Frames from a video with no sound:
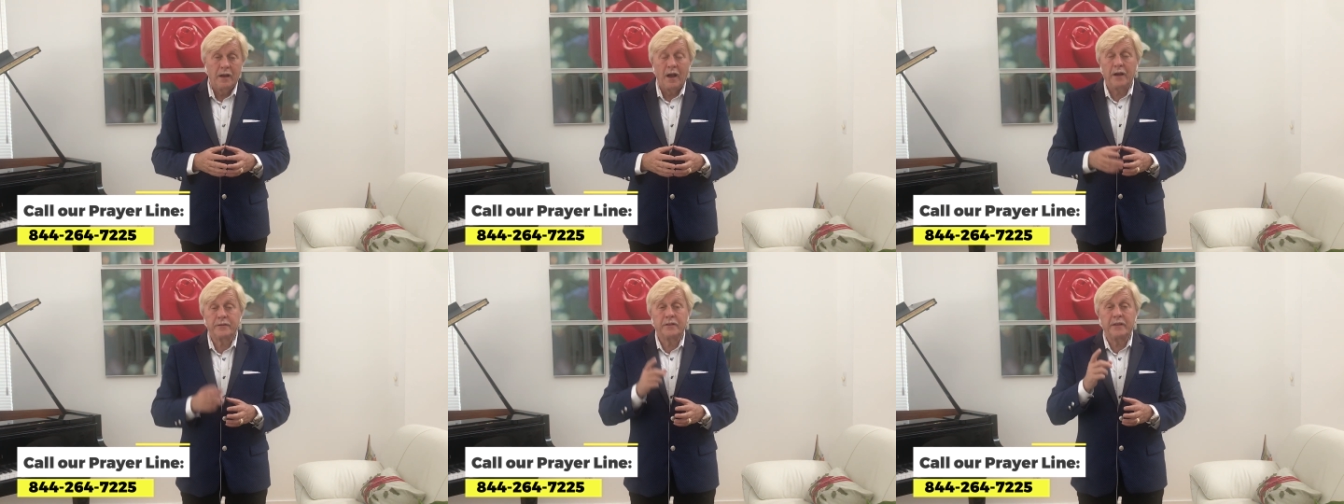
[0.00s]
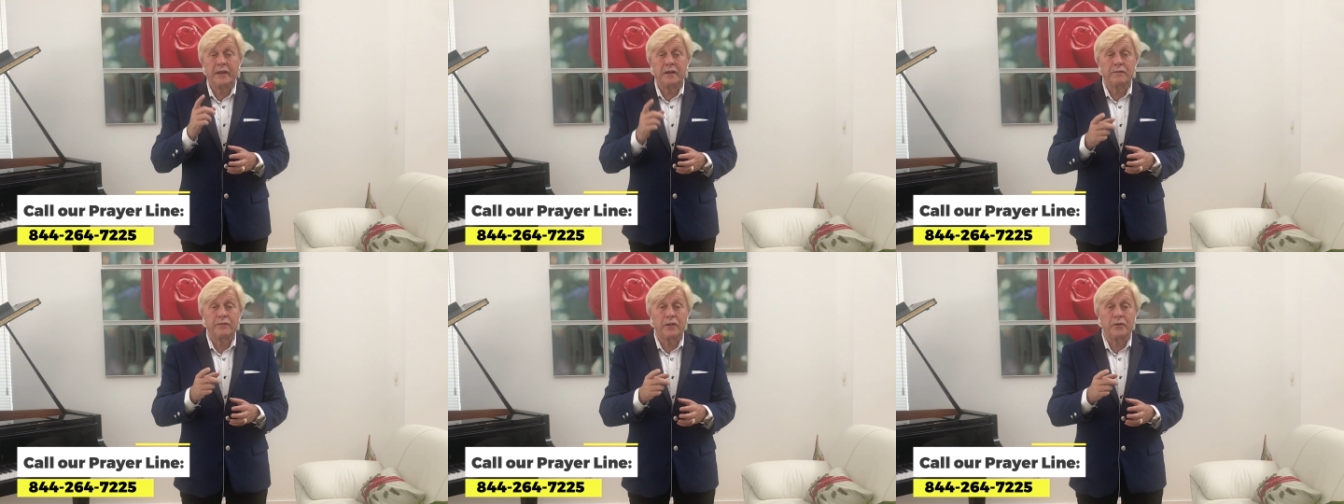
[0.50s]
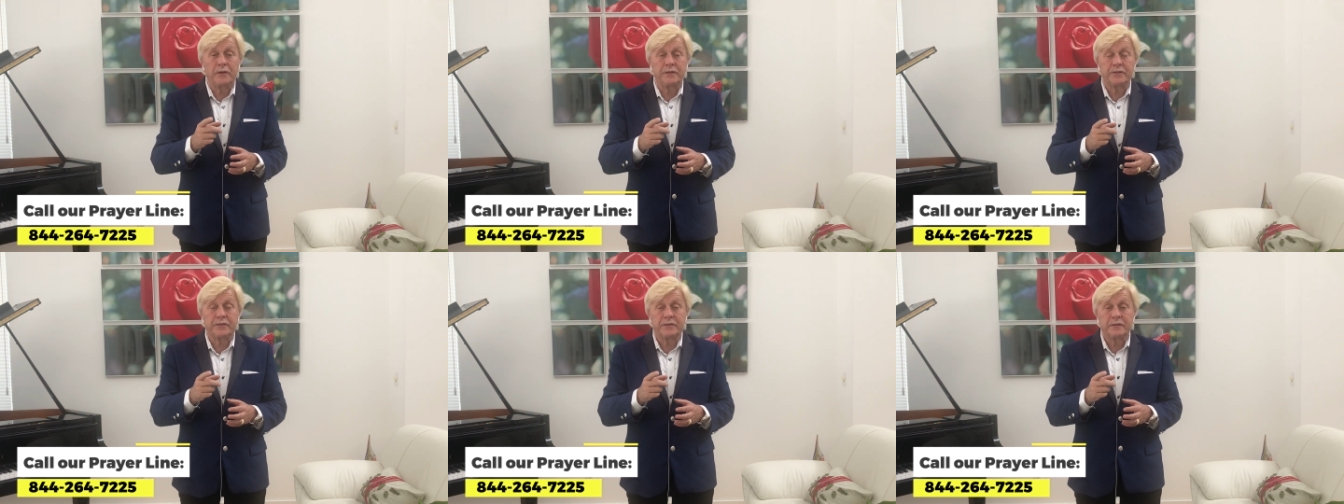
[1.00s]
under the
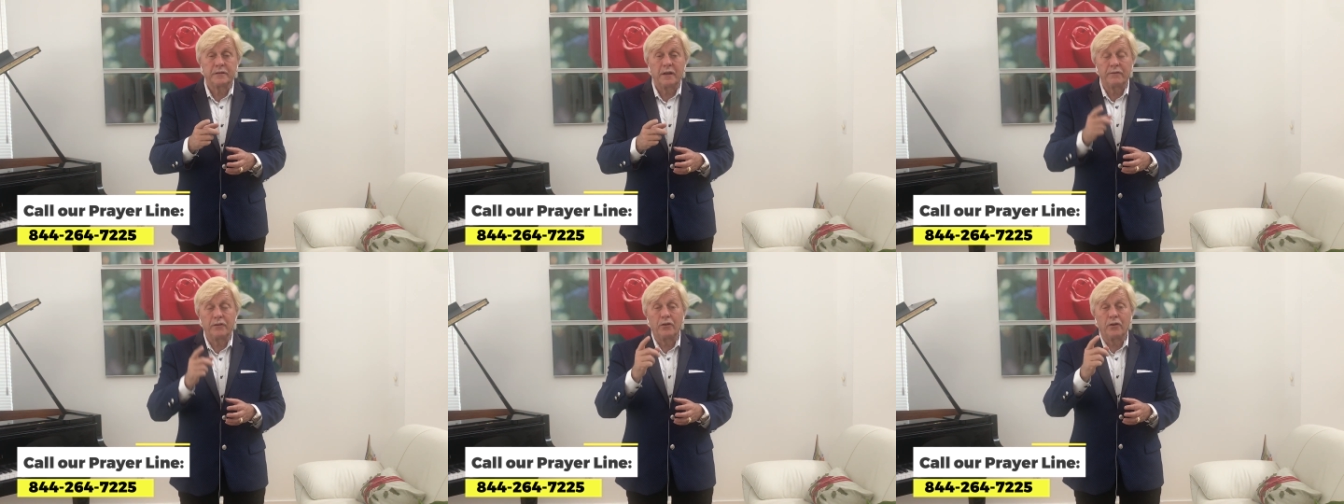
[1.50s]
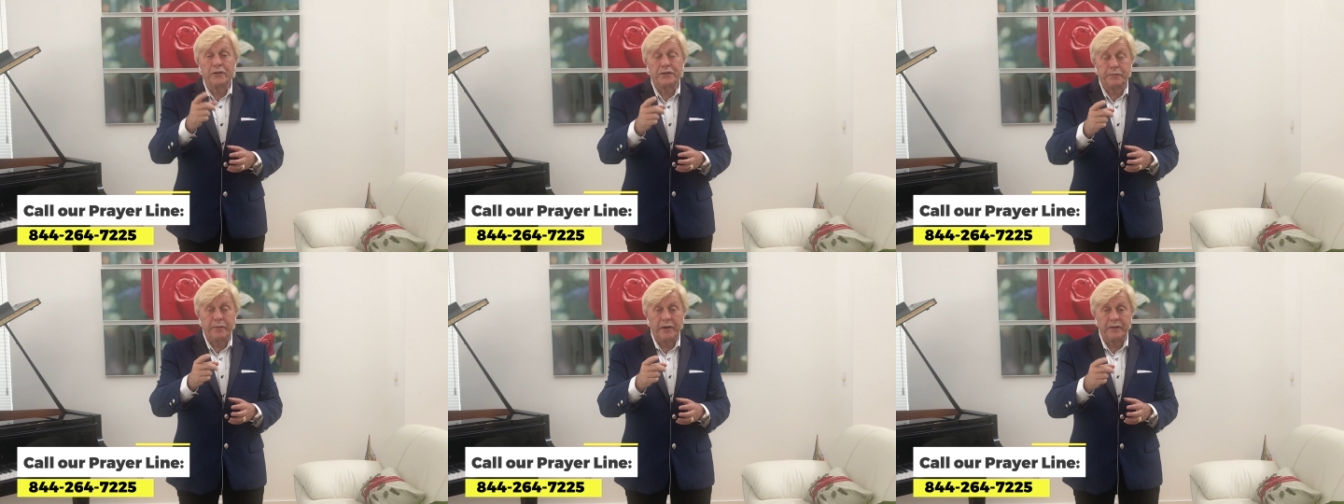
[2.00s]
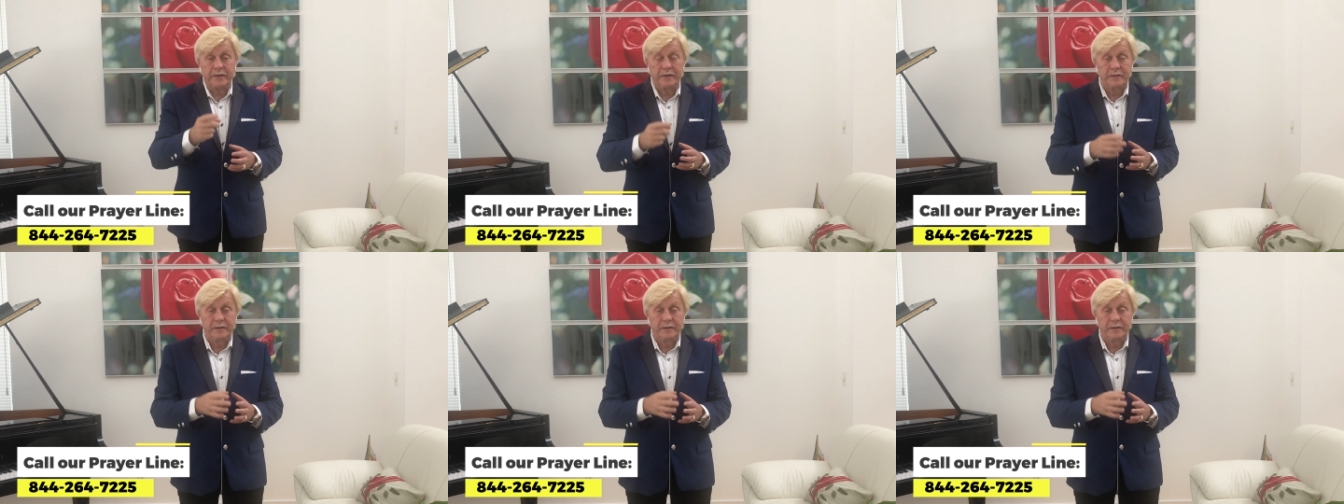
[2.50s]
influence of the Holy Spirit.